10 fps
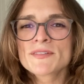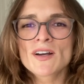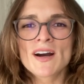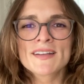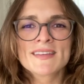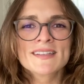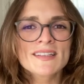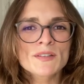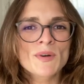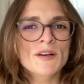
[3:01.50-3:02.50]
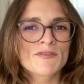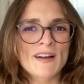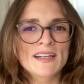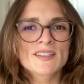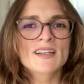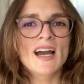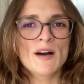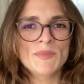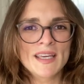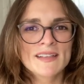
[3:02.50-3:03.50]
regard, this is where a friend could
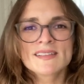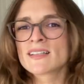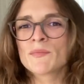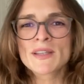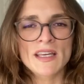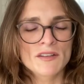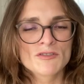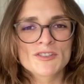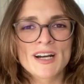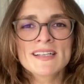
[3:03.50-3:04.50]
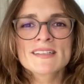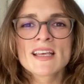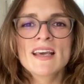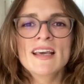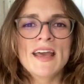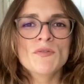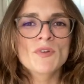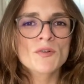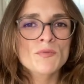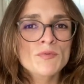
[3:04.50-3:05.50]
come in, someone that you trust,
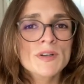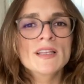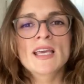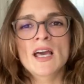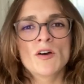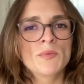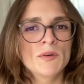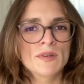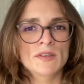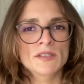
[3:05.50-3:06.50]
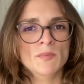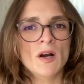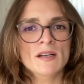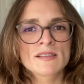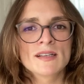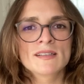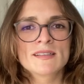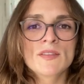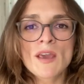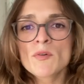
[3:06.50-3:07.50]
and could really help you with this process.
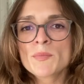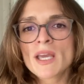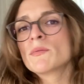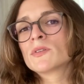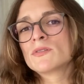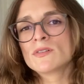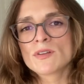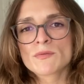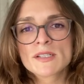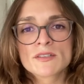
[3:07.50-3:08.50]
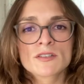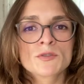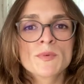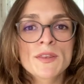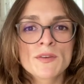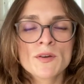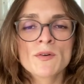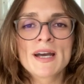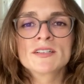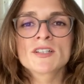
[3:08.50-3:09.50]
They will be able to do the research with you
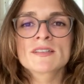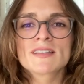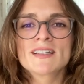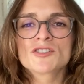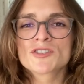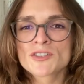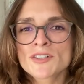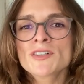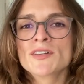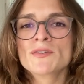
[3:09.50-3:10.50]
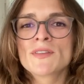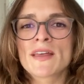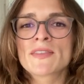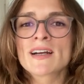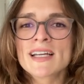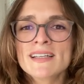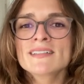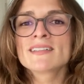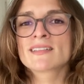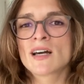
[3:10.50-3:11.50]
and just ensure you that there
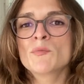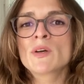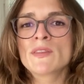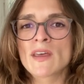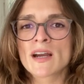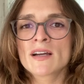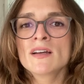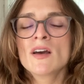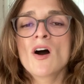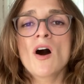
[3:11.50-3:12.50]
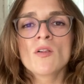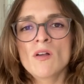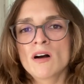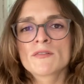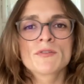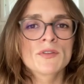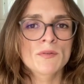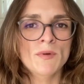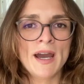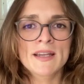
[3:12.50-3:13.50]
is someone there along for the
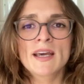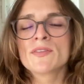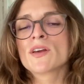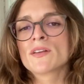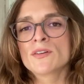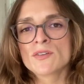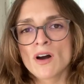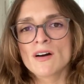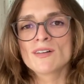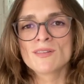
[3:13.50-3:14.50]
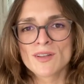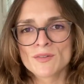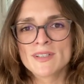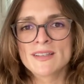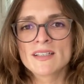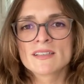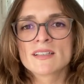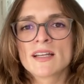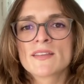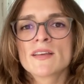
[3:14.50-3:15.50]
ride, and that you're not alone in this.
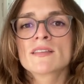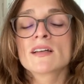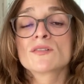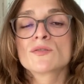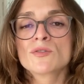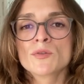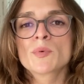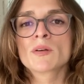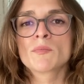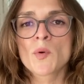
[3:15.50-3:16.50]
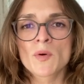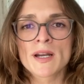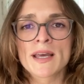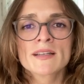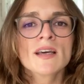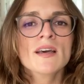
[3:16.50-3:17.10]
And I think that's super important.